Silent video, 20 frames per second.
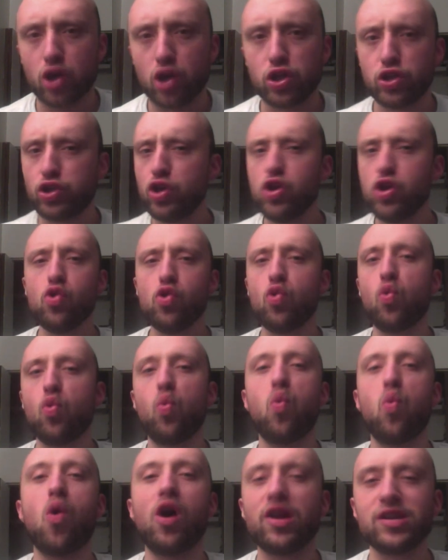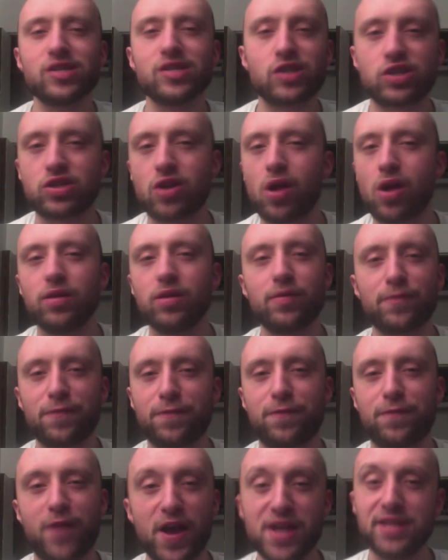Do you want to start
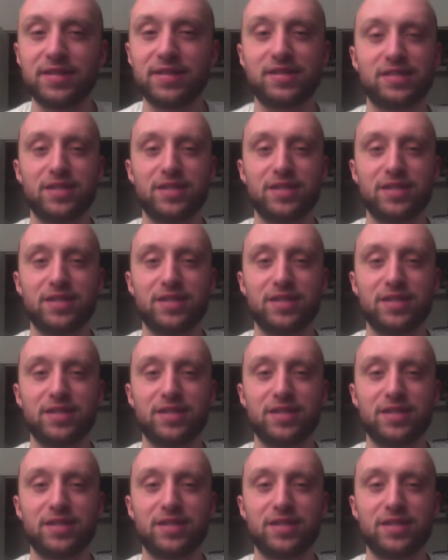fights?